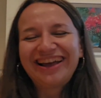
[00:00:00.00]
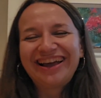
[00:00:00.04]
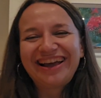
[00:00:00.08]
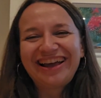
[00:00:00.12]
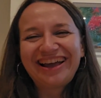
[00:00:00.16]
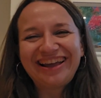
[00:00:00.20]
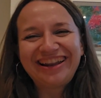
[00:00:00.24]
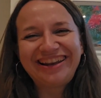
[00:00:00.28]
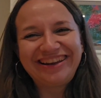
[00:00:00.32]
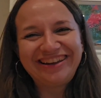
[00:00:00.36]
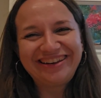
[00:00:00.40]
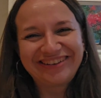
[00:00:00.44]

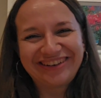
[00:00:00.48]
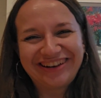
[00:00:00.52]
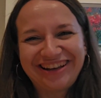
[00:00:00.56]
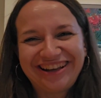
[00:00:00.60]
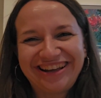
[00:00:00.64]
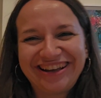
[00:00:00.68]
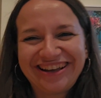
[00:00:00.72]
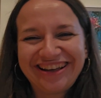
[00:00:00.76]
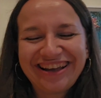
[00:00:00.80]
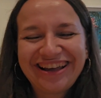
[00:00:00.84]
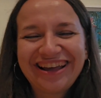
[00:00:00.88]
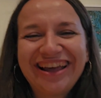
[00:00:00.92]
Anyway,
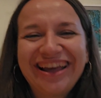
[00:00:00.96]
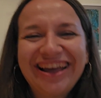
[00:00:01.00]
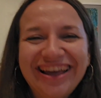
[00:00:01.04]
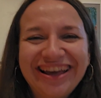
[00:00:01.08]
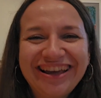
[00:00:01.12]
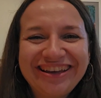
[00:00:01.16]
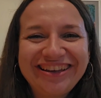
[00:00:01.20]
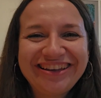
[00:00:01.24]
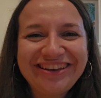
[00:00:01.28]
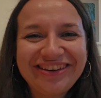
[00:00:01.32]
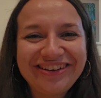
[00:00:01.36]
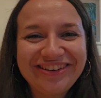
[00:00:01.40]

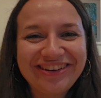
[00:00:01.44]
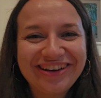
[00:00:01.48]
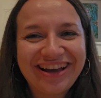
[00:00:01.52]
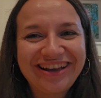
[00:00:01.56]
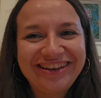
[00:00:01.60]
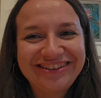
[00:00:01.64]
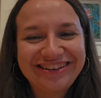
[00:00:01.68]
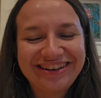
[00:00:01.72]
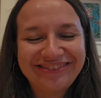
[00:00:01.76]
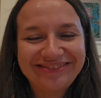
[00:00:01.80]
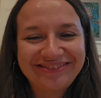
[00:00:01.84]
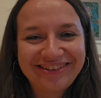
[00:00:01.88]
you
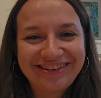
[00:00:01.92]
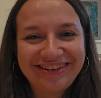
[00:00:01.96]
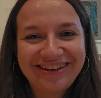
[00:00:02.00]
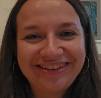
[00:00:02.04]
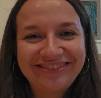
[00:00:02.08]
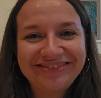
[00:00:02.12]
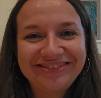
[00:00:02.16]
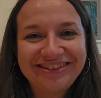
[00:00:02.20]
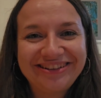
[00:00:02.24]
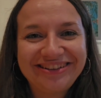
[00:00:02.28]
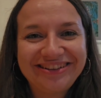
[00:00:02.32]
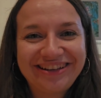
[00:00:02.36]
guys have a
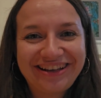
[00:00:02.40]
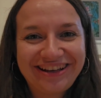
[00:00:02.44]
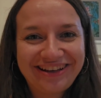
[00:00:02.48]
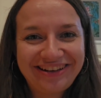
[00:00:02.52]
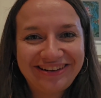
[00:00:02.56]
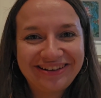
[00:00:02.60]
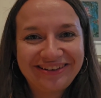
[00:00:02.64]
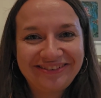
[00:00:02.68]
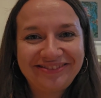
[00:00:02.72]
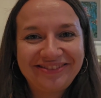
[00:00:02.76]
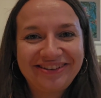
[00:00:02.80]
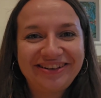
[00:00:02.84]
lovely day,
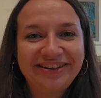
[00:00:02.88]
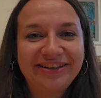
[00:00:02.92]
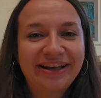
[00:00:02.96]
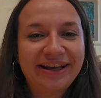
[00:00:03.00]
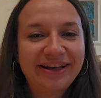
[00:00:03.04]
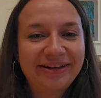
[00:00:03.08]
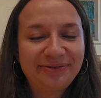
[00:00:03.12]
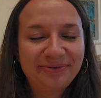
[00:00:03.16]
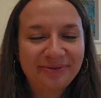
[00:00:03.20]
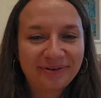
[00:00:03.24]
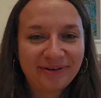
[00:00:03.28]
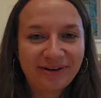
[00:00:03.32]
lovely
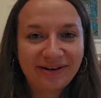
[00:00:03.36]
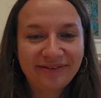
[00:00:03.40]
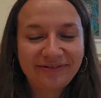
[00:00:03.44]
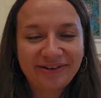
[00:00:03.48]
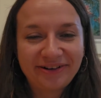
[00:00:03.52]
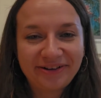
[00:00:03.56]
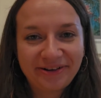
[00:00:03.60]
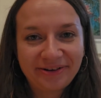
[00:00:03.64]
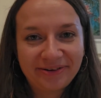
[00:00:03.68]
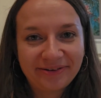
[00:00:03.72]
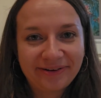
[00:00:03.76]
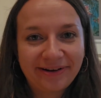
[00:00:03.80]
night wherever
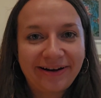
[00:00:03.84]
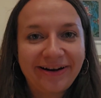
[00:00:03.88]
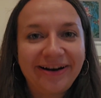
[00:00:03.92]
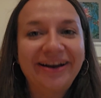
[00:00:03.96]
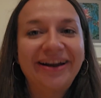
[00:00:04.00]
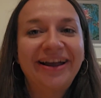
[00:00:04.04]
you are.